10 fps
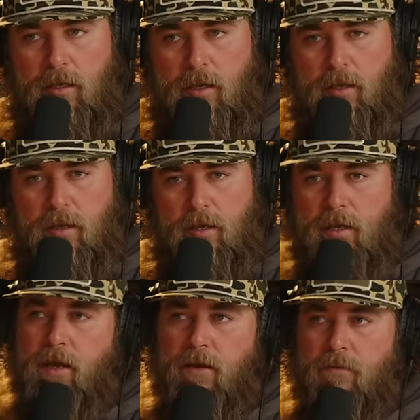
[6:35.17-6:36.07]
And then
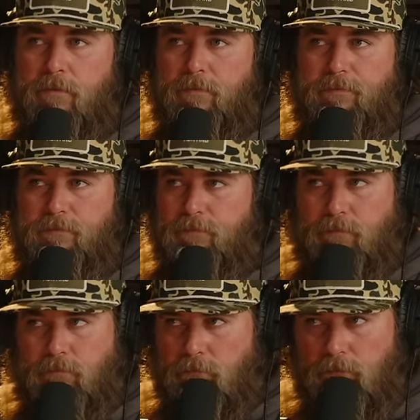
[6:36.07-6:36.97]
you know,
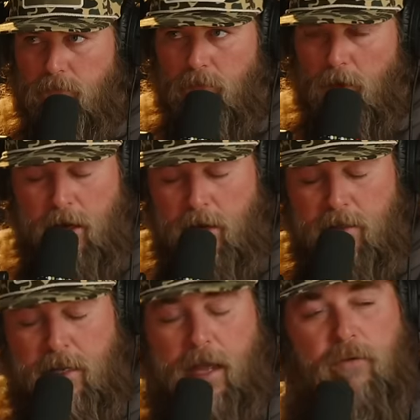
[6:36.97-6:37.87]
it
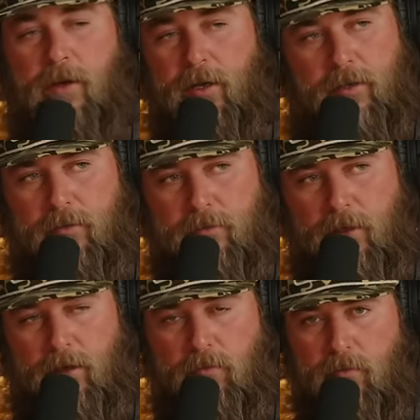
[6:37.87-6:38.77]
is coyote hunting.
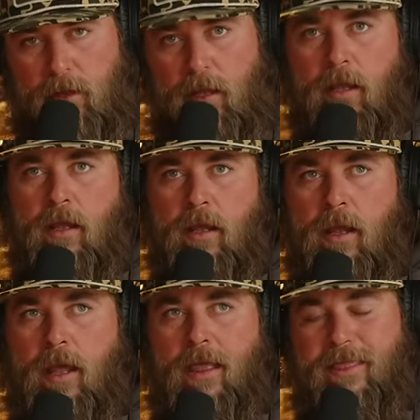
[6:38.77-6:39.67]
Like it,
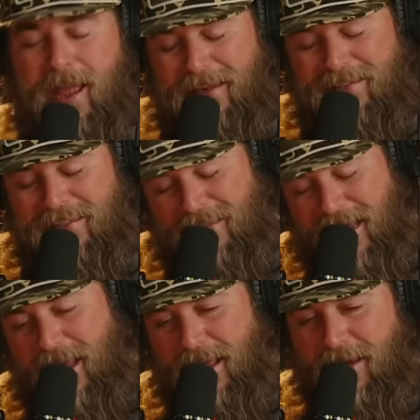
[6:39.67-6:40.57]
that
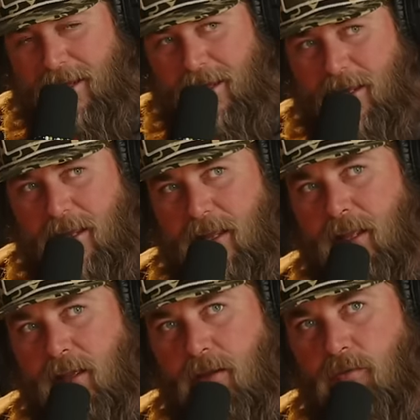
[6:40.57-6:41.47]
said,
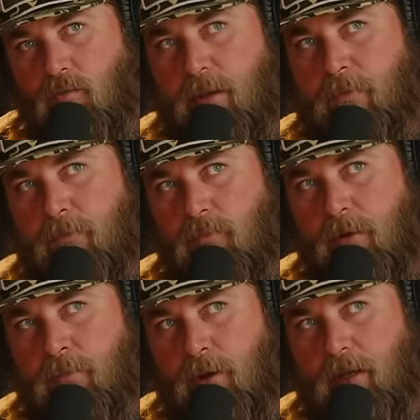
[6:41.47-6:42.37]
we
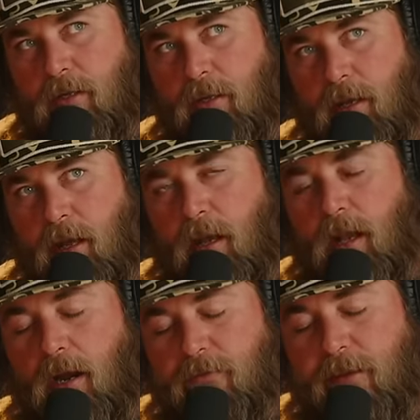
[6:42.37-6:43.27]
we put a
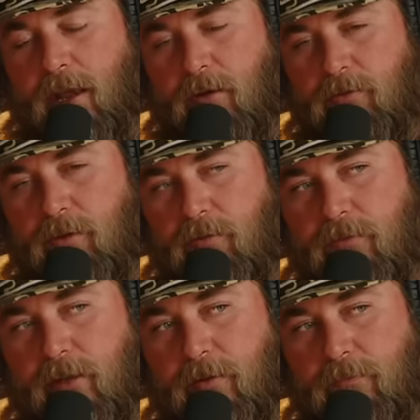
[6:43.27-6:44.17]
lot of coyotes on
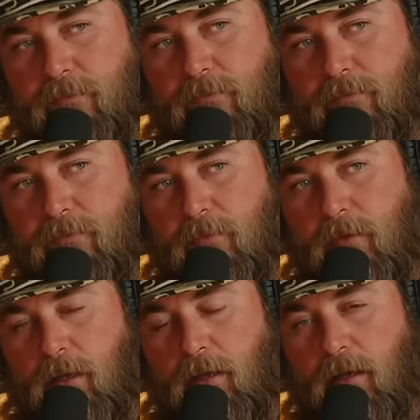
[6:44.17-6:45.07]
film.
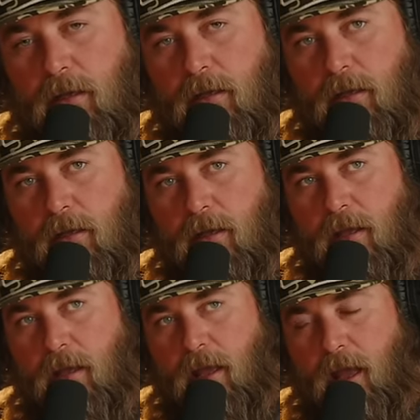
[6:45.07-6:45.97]
Uh,
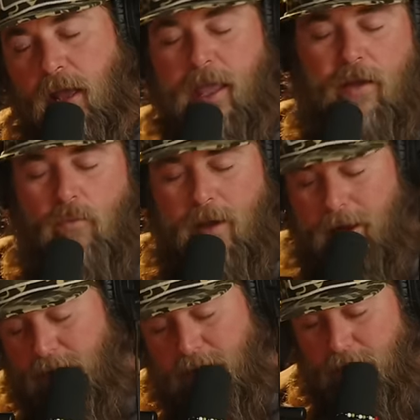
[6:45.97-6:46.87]
I can't wait till